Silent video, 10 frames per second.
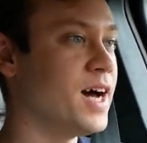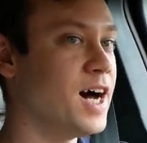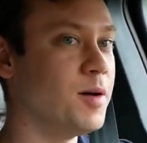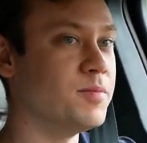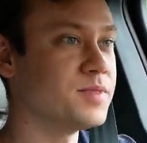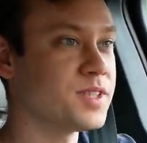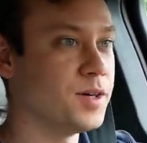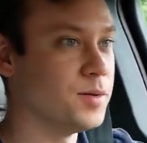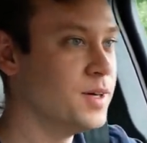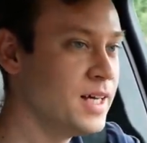Um,
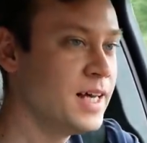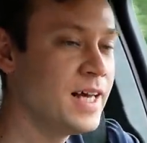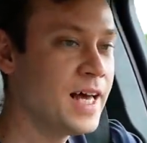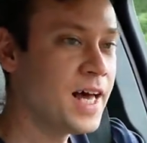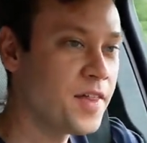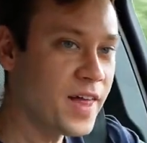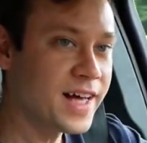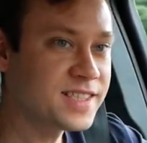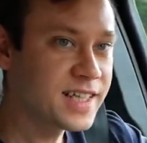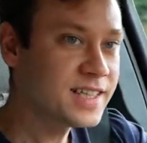so,
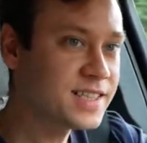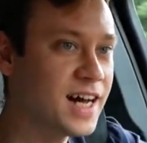that's it.